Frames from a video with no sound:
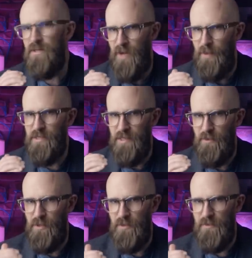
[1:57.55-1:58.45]
strapped to their
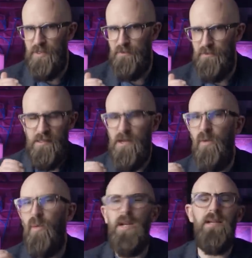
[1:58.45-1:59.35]
roofs. So,
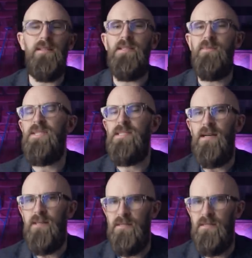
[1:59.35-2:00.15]
what were these bizarre